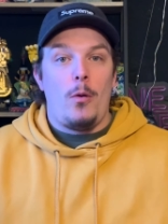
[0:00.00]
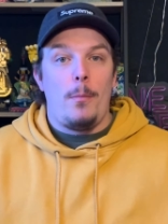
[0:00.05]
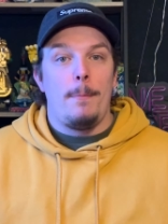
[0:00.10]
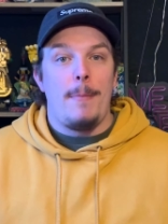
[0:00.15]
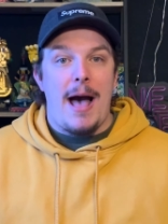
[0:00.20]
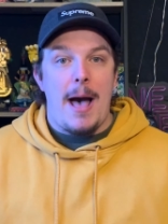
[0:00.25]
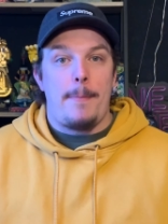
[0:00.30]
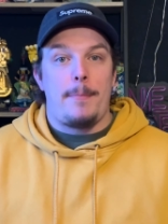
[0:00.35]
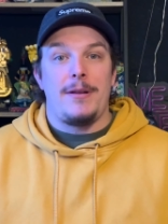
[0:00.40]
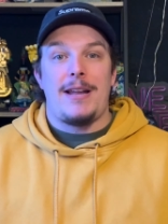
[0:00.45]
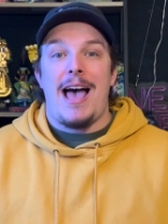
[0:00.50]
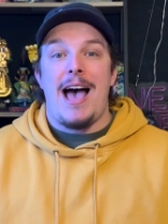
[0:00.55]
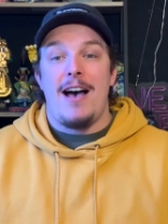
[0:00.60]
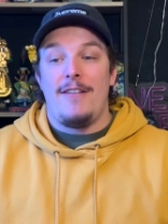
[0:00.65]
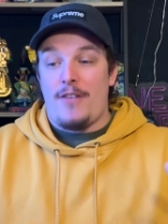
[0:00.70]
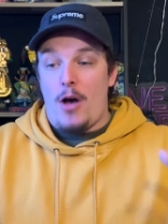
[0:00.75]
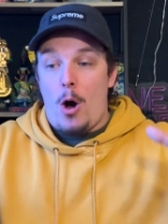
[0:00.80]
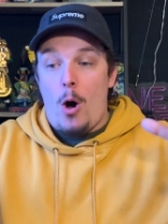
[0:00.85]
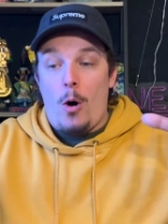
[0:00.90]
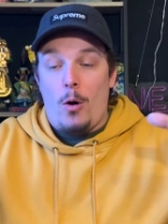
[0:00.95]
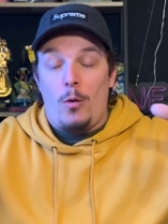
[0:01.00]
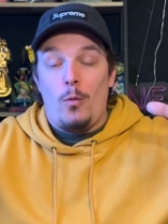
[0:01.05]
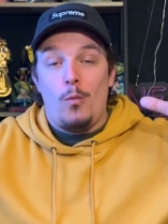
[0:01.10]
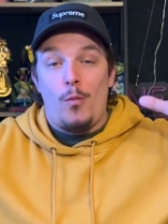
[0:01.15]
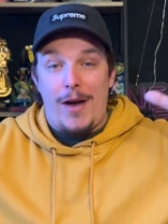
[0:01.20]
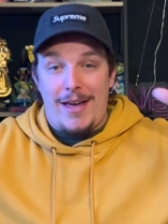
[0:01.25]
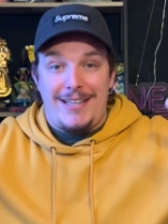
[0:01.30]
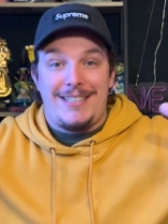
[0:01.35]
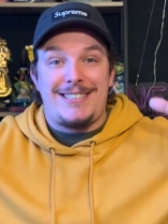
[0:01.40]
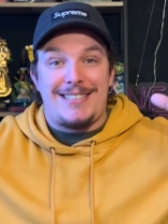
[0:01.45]
map and have a whole
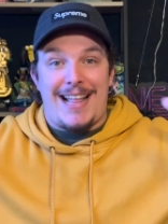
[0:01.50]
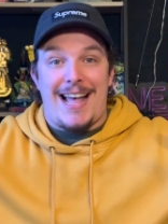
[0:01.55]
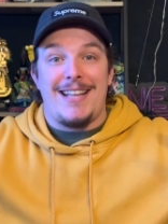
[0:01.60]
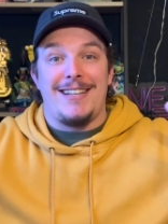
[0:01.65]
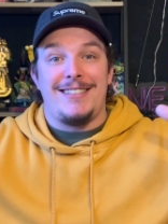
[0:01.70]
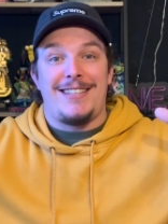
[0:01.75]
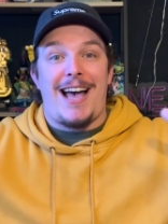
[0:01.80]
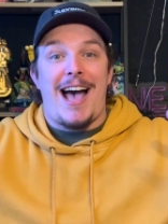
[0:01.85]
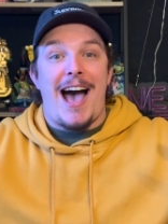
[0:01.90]
wasteland